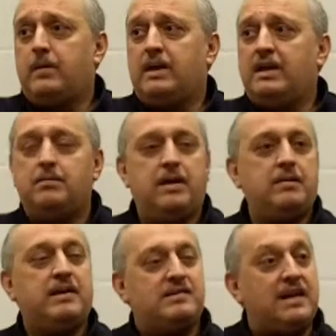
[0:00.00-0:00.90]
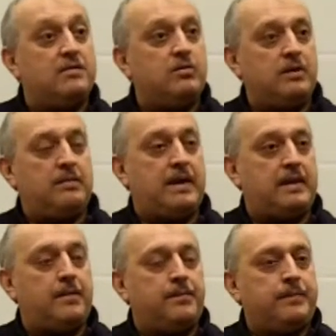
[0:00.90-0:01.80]
Okay? By being silent, your
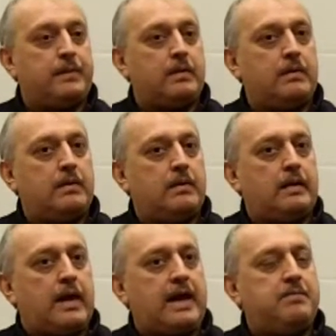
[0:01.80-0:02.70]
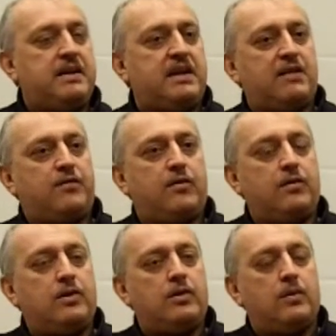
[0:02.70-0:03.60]
ibadah. And be
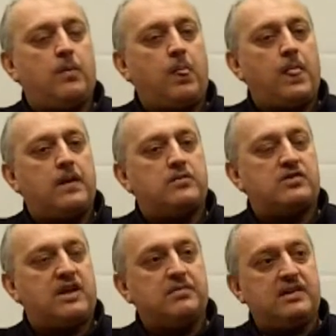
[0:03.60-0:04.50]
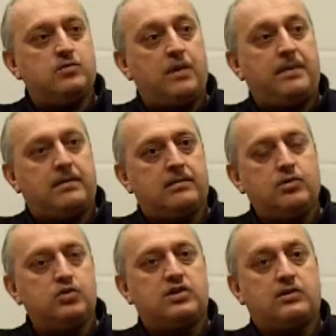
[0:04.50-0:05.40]
careful, you know. So samt is weapon.
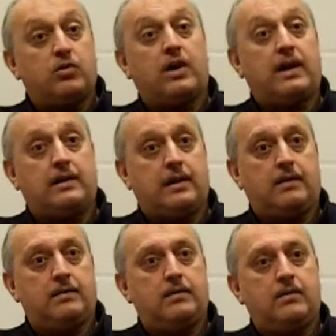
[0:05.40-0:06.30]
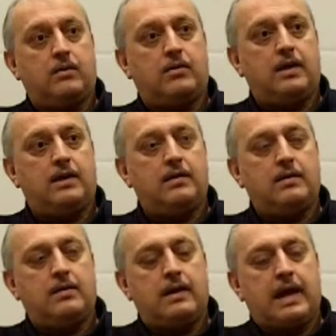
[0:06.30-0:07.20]
Use it correctly. Okay?
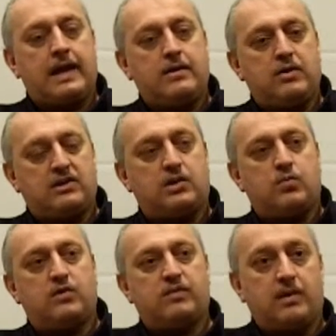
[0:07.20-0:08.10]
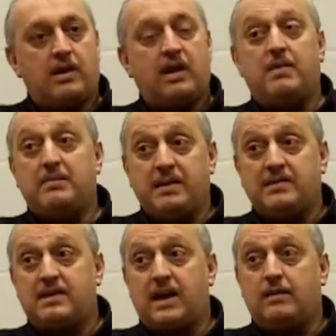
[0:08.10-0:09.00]
And you get reward from Allah by
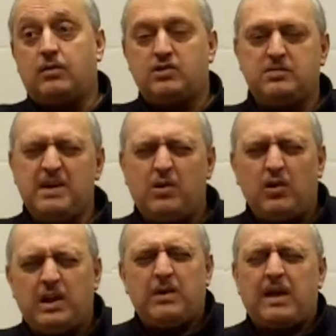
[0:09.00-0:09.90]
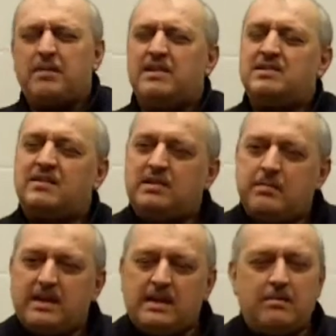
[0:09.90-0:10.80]
being silent. Or speak when I'm going to
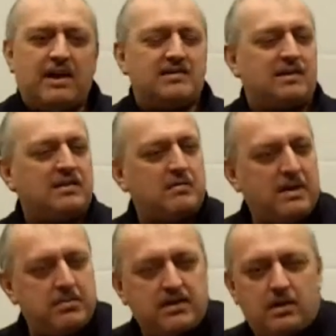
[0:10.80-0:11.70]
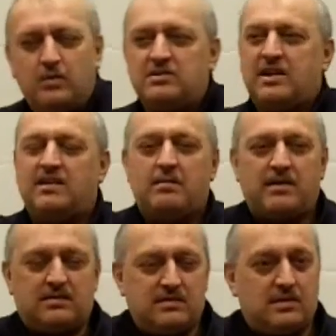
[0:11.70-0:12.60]
strengthen my iman, strengthen my brotherhood, strengthen
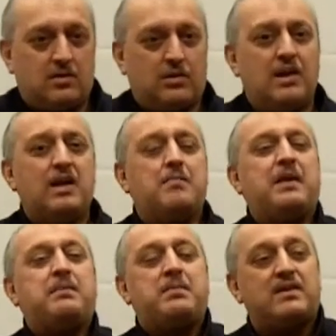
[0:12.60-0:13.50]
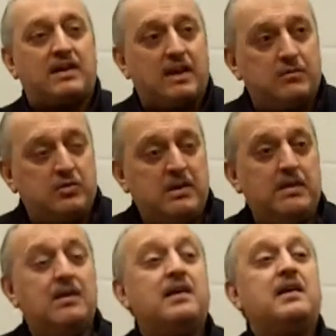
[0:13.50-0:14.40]
my sisterhood, make my brother come to
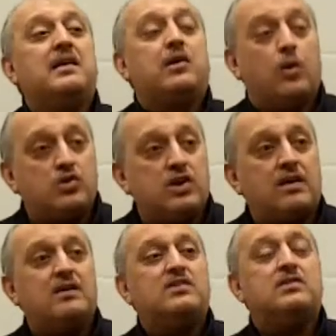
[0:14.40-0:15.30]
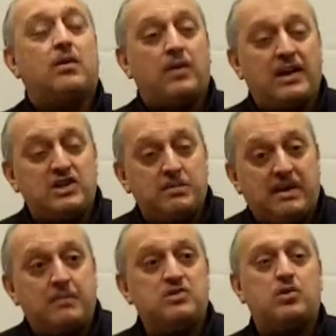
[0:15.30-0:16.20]
me closer, our relationship
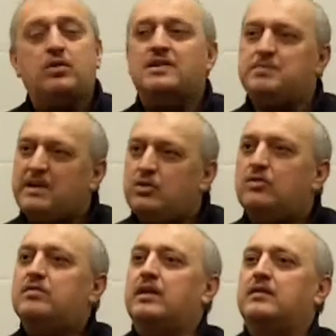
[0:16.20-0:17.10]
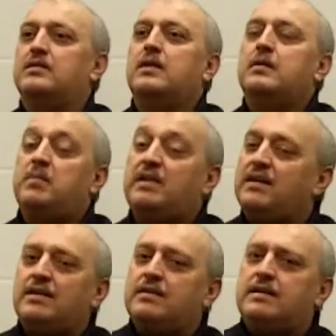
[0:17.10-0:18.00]
becomes stronger. Speak good things. But
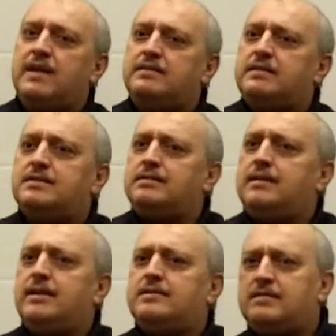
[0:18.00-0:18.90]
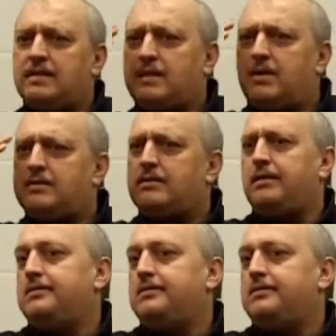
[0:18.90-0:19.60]
other than that, there is nothing else. Think about it.